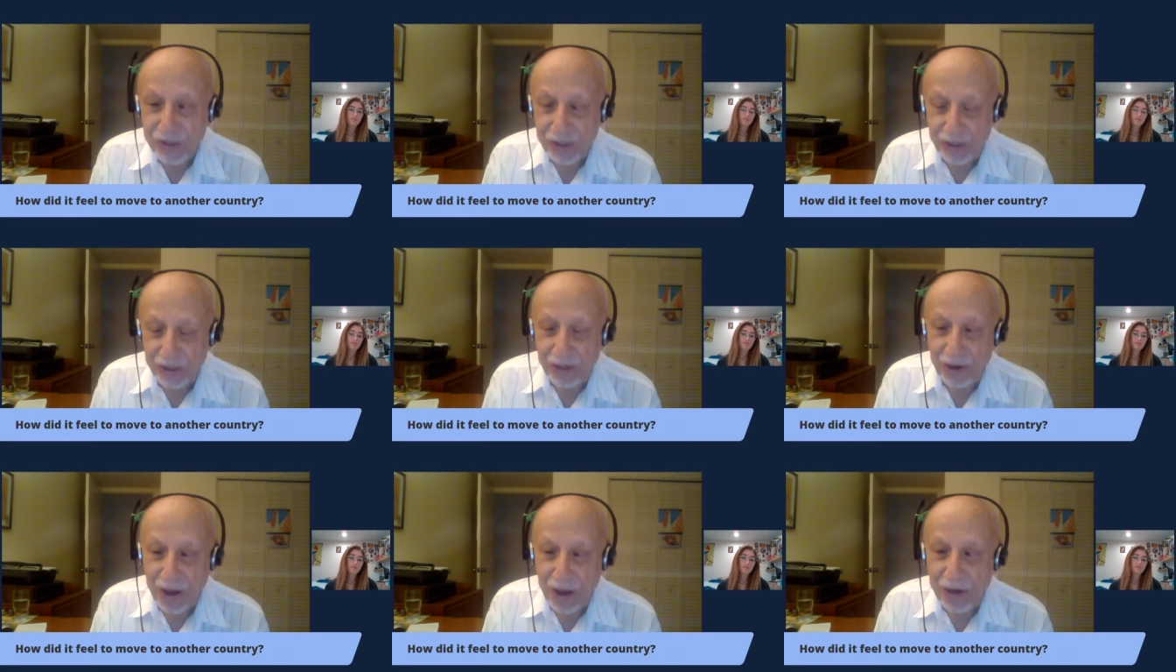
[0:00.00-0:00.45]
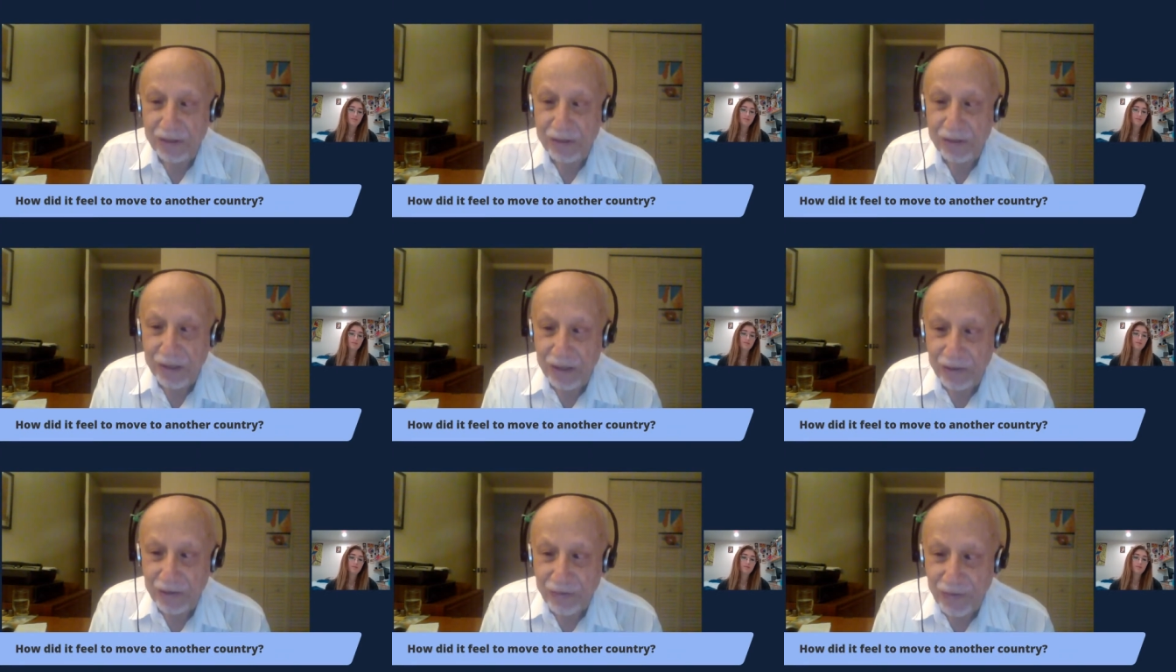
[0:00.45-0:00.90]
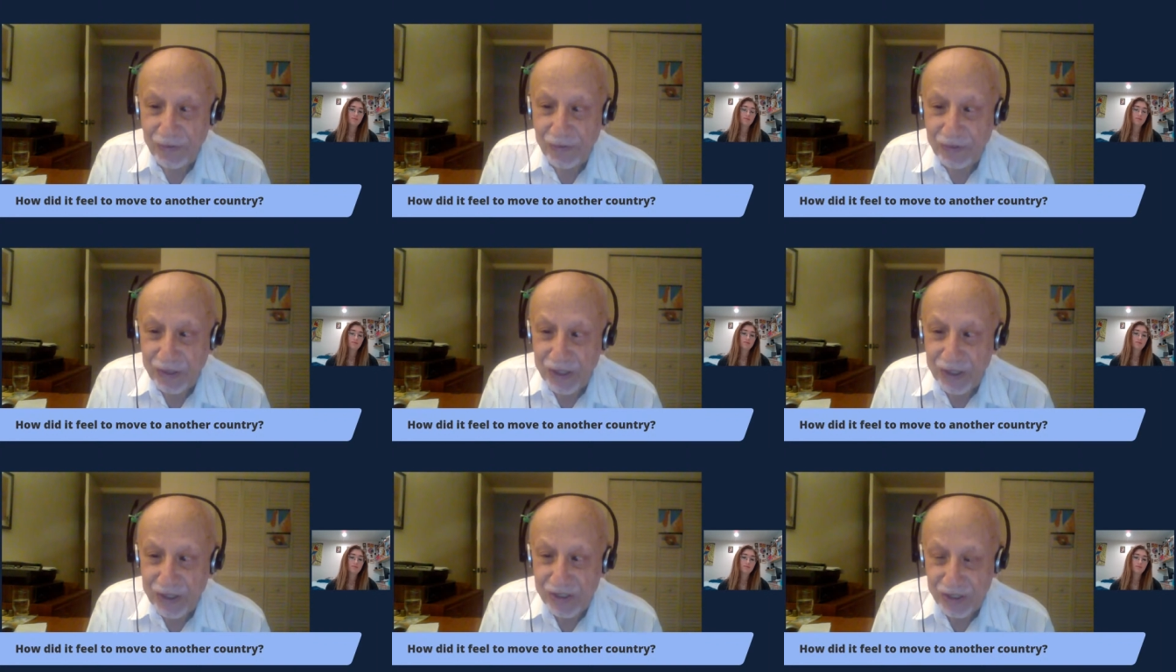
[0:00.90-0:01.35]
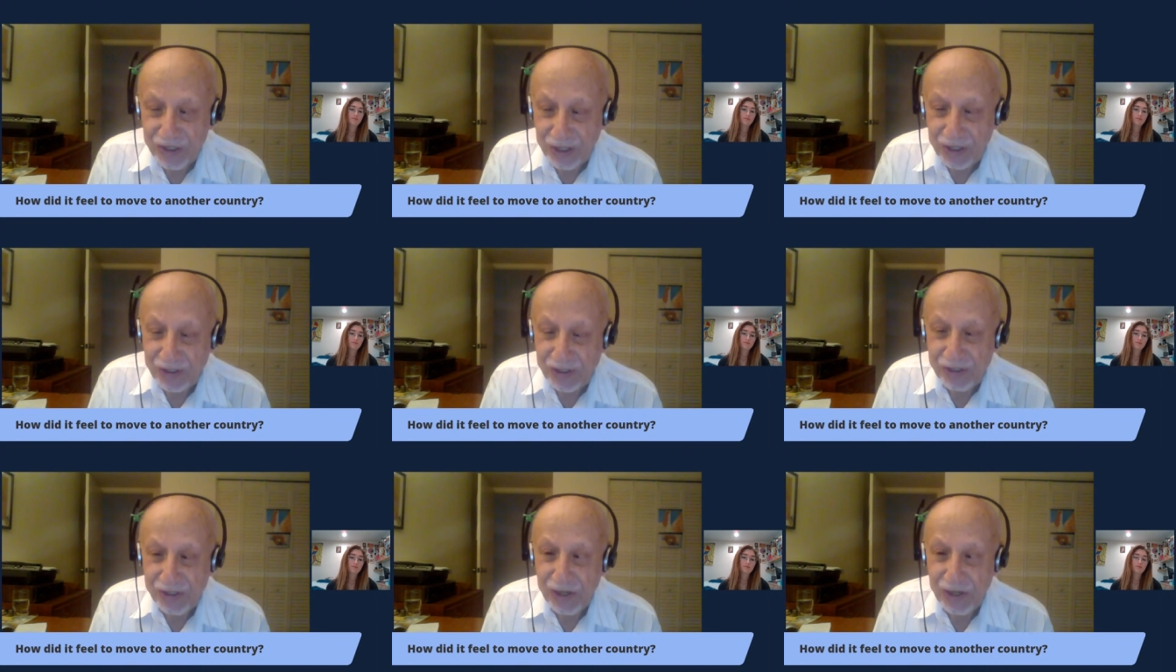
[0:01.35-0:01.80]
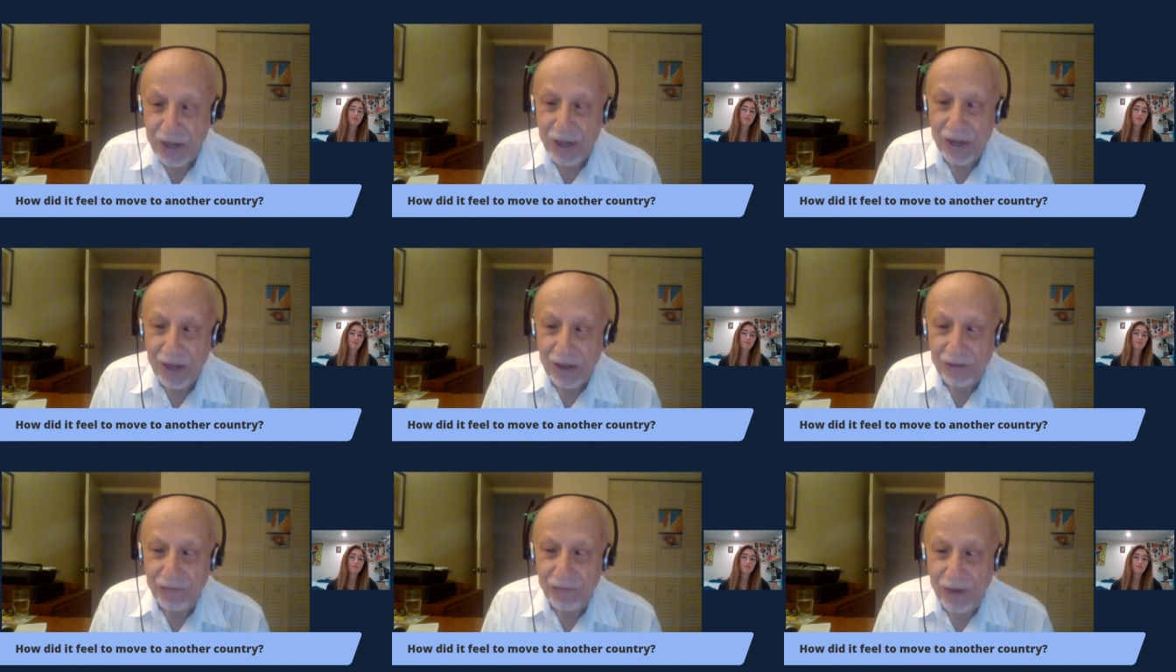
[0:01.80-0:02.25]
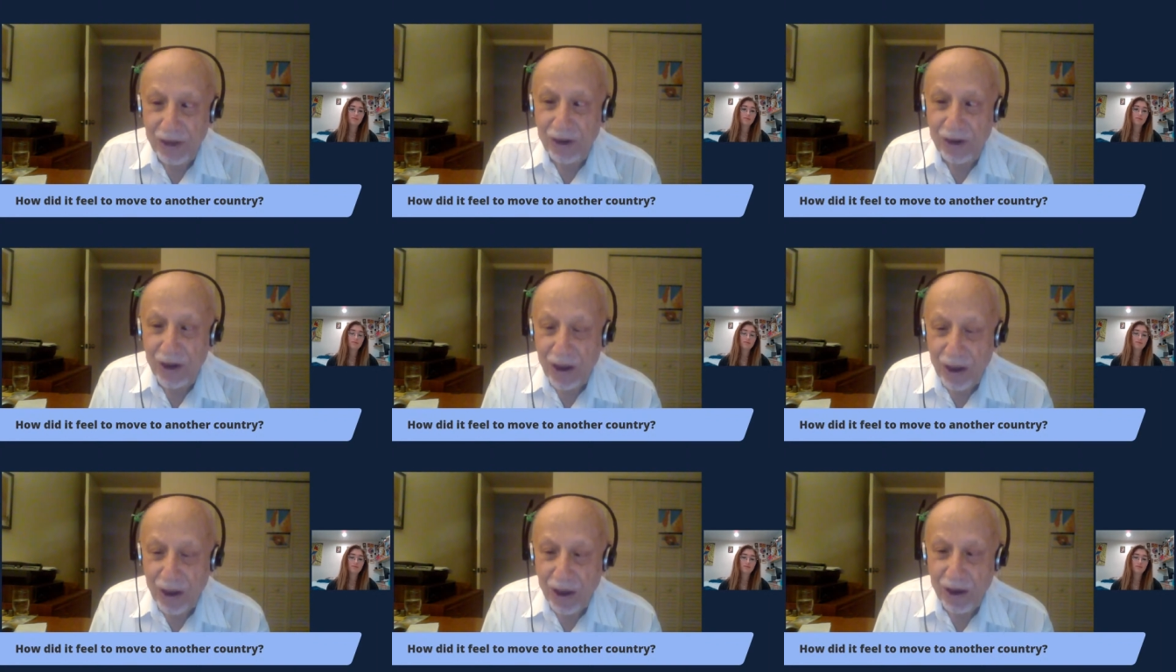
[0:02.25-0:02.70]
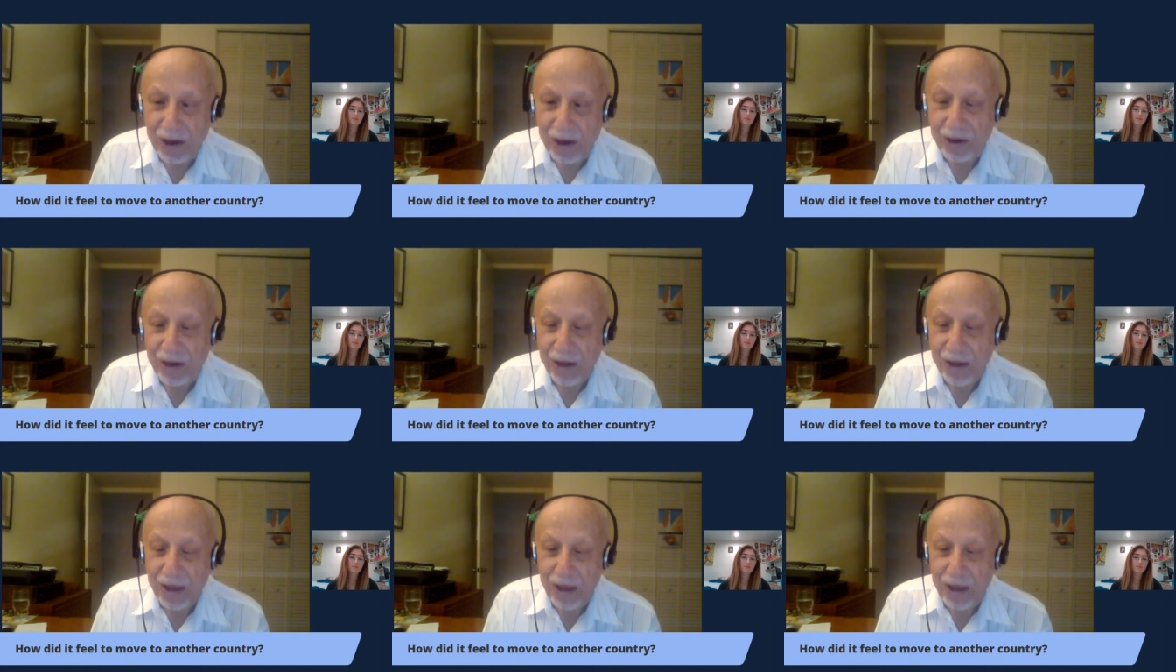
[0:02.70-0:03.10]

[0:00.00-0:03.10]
in 1956 when I